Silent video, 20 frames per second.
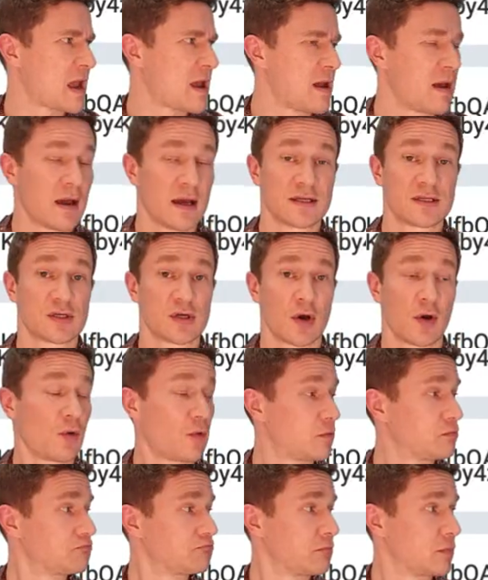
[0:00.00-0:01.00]
And
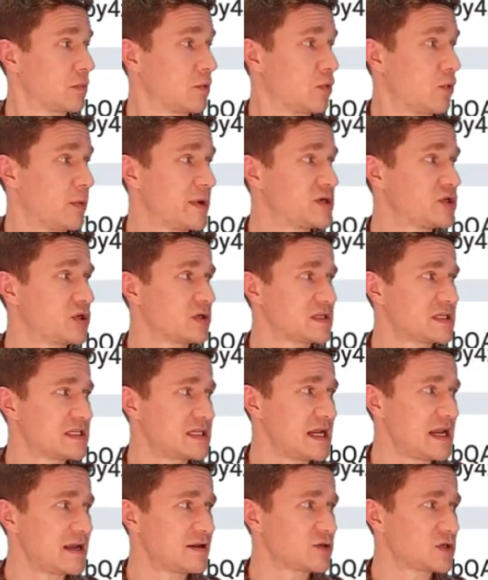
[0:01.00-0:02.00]
so we should
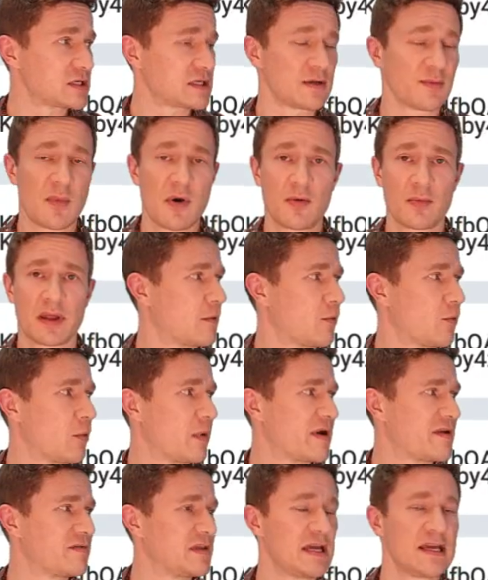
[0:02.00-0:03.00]
see in just a moment,
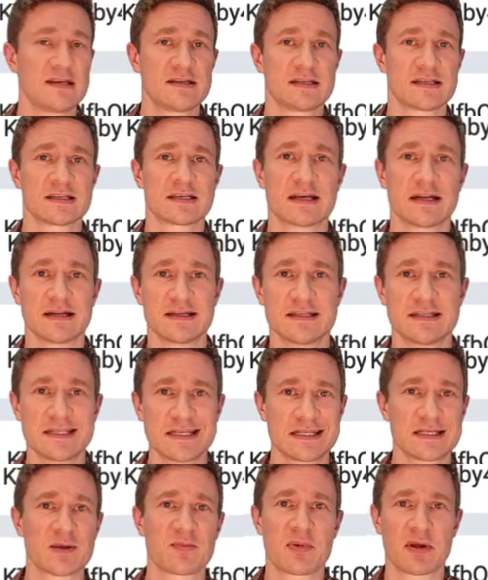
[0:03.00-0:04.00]
one of these is going to
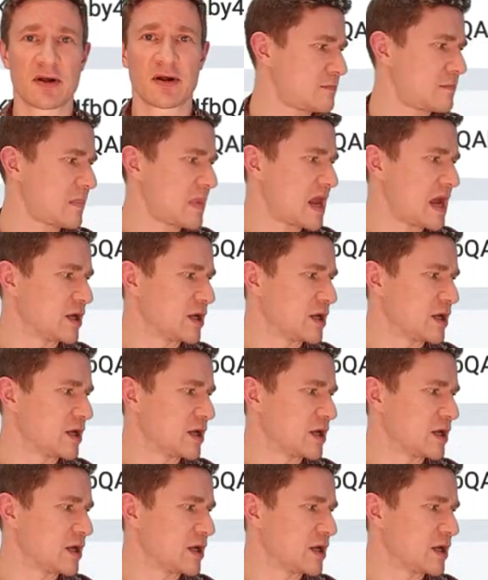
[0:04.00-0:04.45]
disappear.